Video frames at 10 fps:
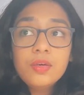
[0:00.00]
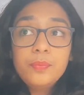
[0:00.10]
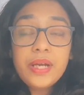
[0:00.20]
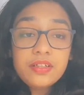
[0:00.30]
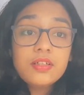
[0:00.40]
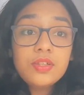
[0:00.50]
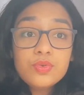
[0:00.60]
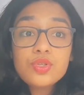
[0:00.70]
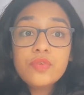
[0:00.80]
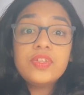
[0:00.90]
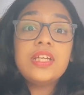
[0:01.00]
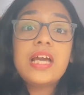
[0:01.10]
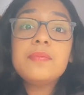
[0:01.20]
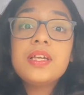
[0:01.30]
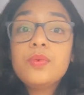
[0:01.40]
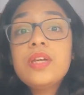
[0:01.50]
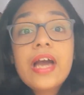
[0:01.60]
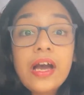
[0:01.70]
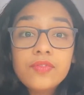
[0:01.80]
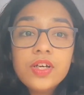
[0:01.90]
better use of the time that we
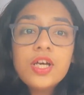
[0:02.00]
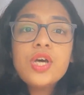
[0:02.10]
have.